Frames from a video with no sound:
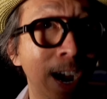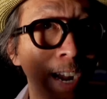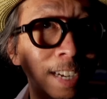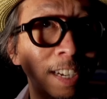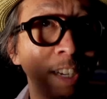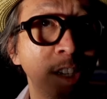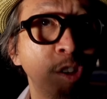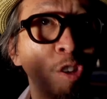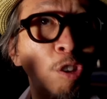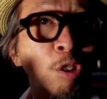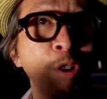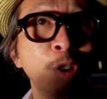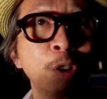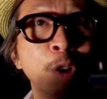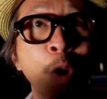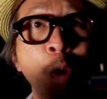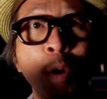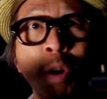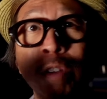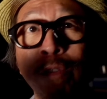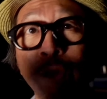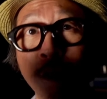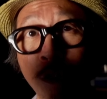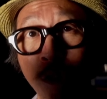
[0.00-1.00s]
I need to
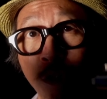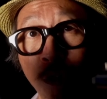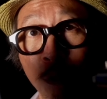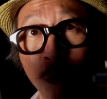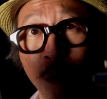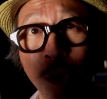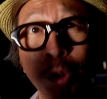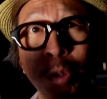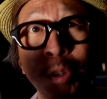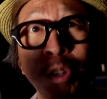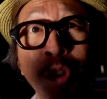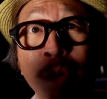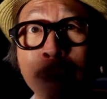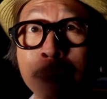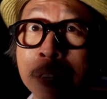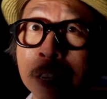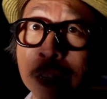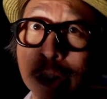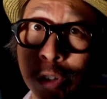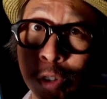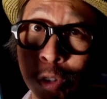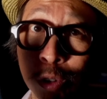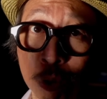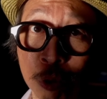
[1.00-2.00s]
know if a studio is
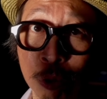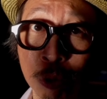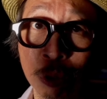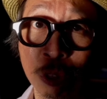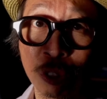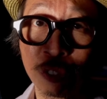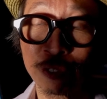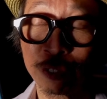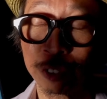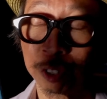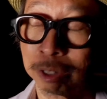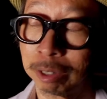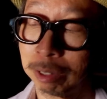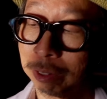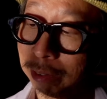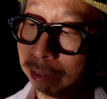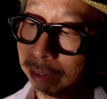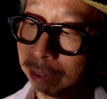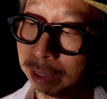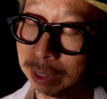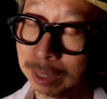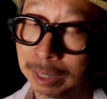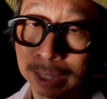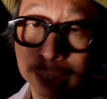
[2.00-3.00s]
being truthful
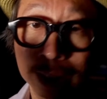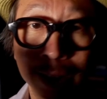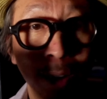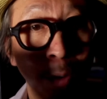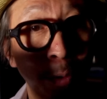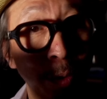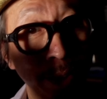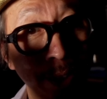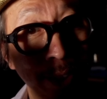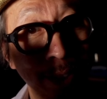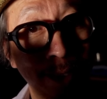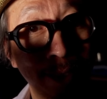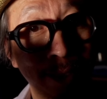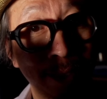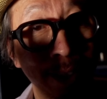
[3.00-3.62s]
when they